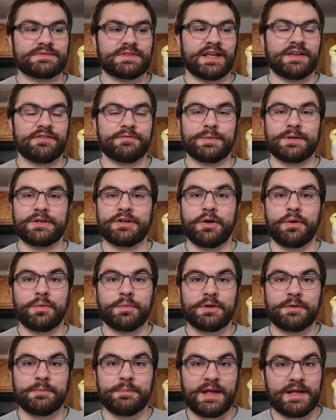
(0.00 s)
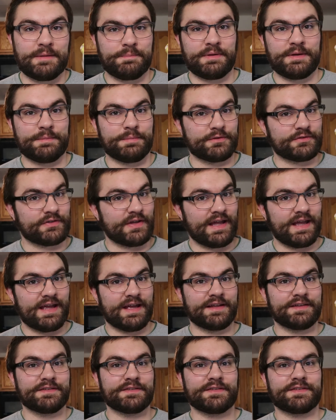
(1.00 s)
They've been known to mate people's
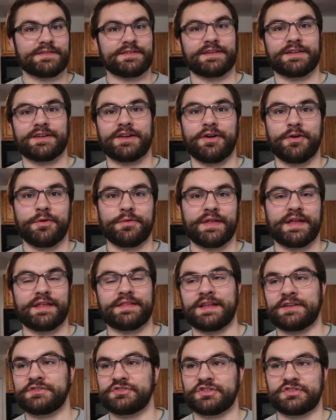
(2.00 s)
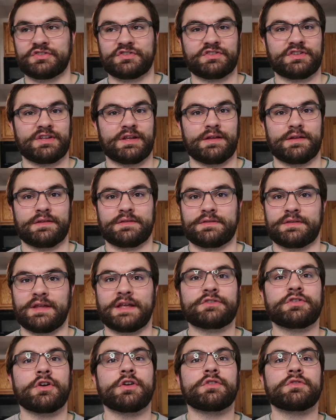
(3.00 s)
hands, you know,
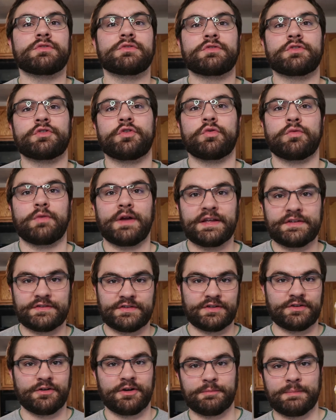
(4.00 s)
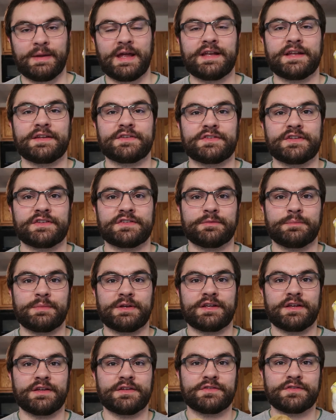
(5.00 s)
they turn crazy during mating season
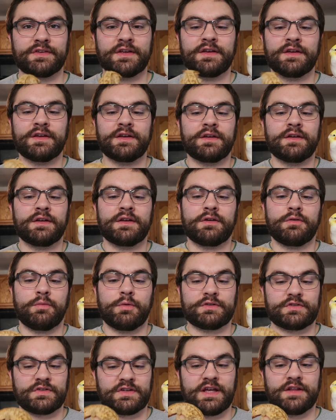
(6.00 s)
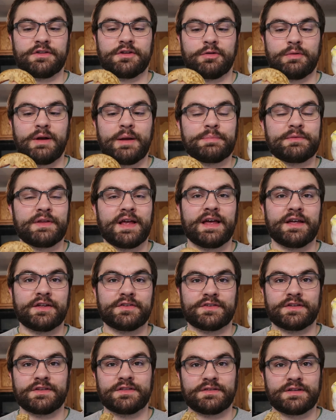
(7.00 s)
because once again, they're
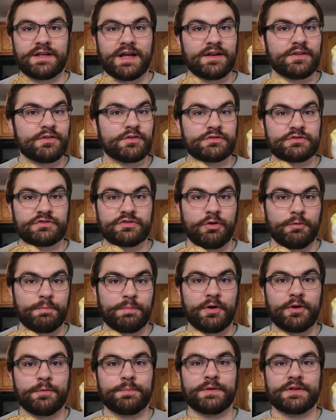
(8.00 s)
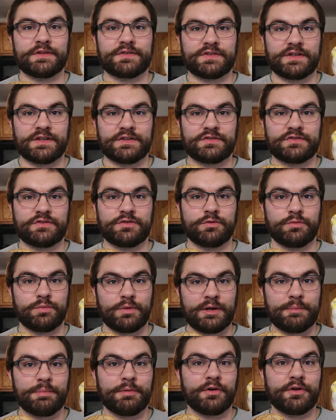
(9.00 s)
reptiles and kind of their sole purpose is to
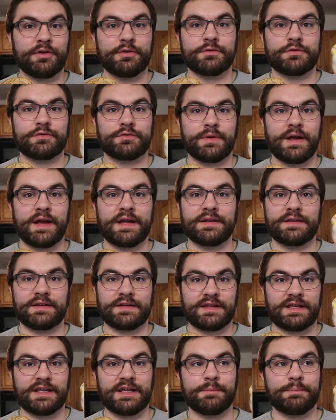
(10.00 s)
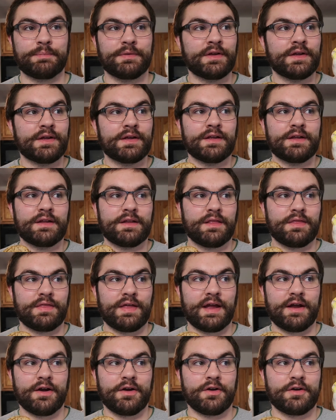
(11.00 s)
reproduce, right? And to keep
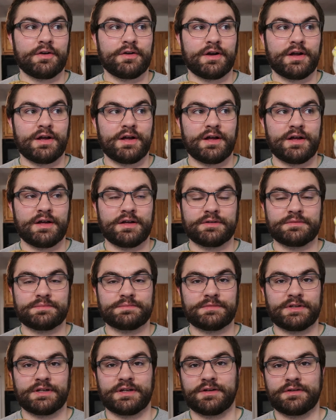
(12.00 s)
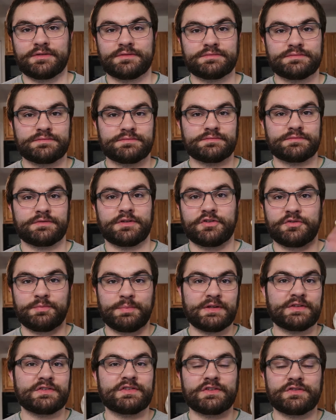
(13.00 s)
their, you know, their
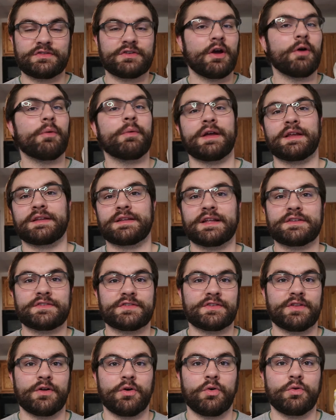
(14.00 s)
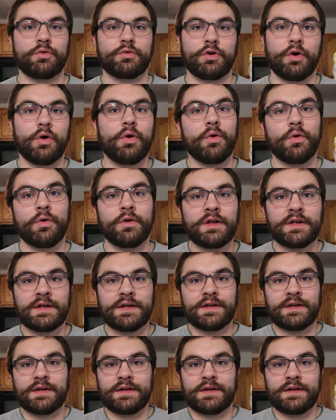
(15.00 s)
species going. That's the whole goal